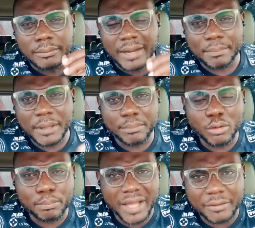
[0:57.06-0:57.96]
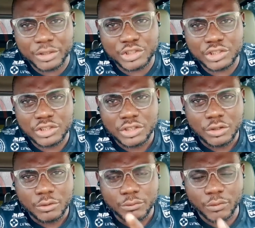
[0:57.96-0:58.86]
my people perish
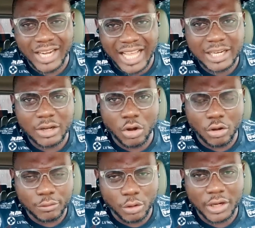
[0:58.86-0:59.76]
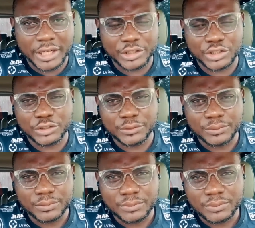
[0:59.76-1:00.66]
for lack of knowledge.
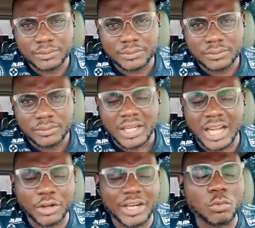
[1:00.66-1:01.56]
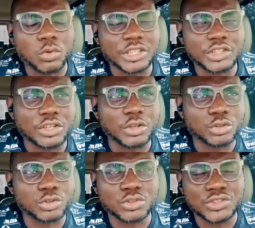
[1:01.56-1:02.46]
Another quotation
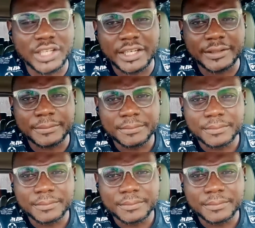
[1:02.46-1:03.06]
also said,